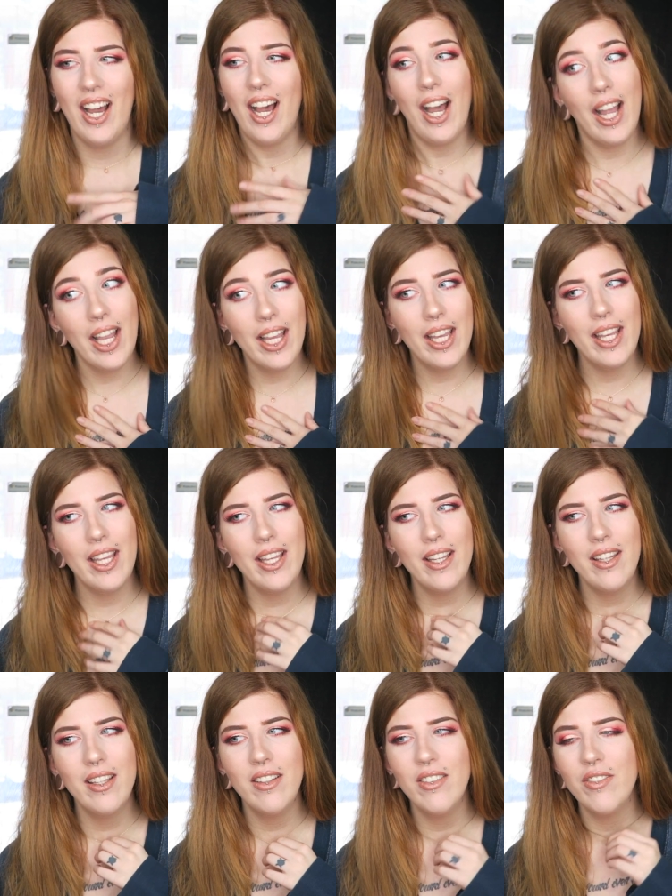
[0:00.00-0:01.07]

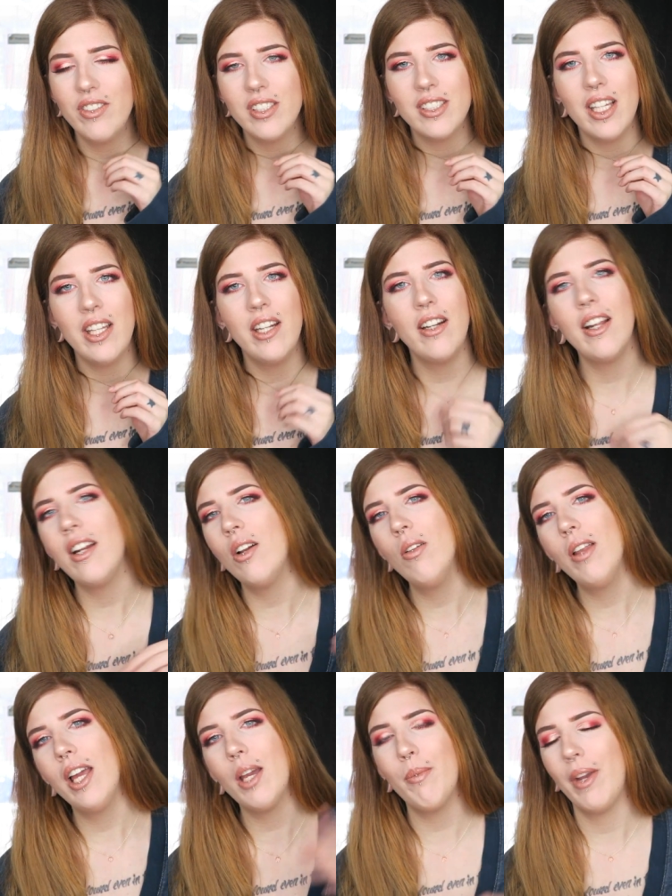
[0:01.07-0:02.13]
I've decided I
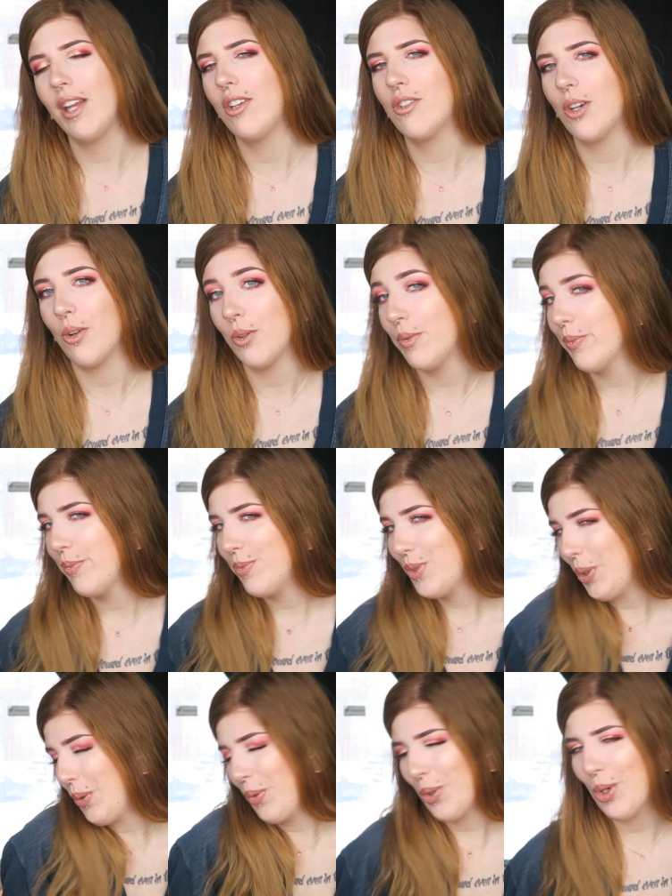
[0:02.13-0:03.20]
don't like my intro,
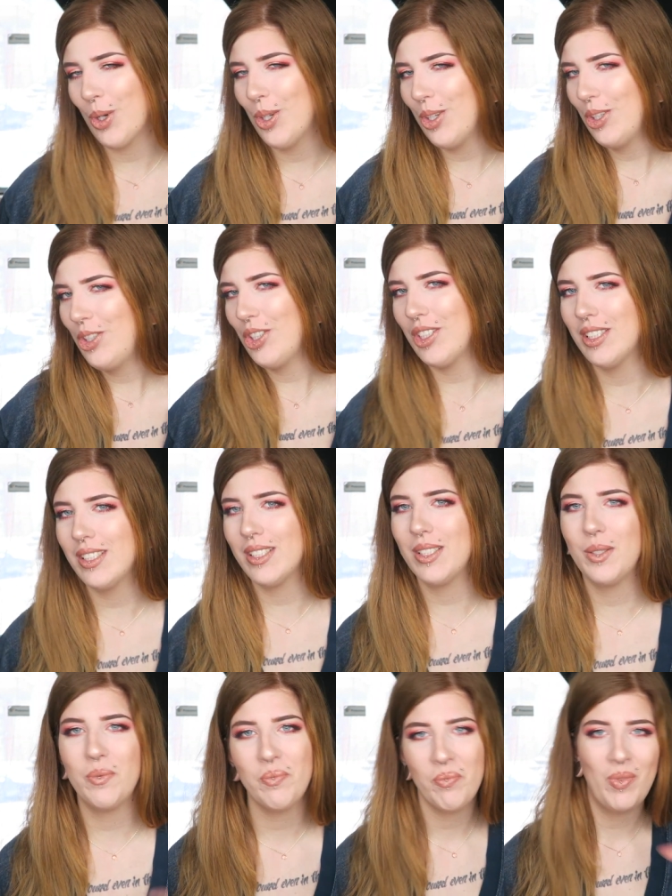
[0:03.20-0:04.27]
so we're gonna
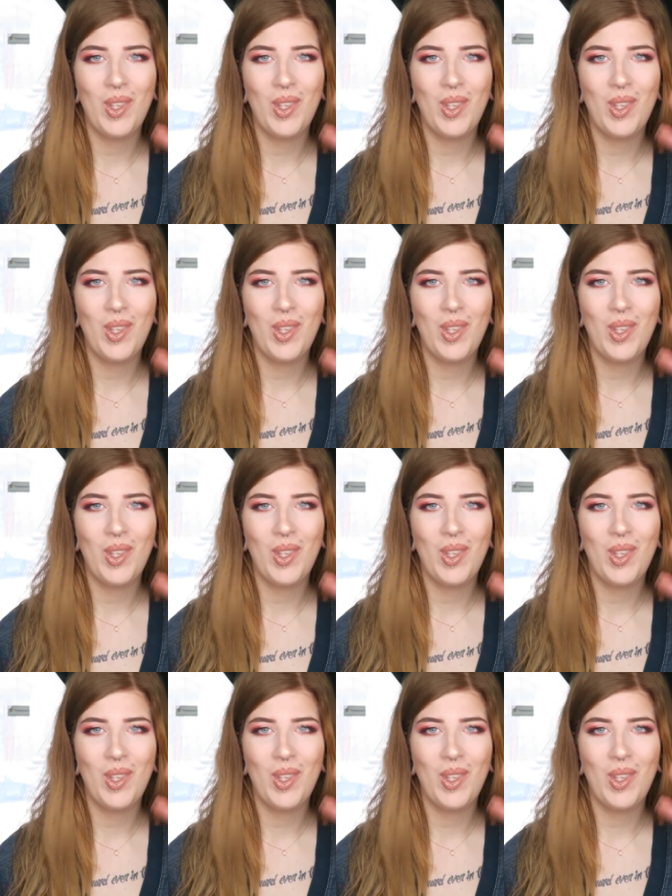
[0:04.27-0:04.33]
just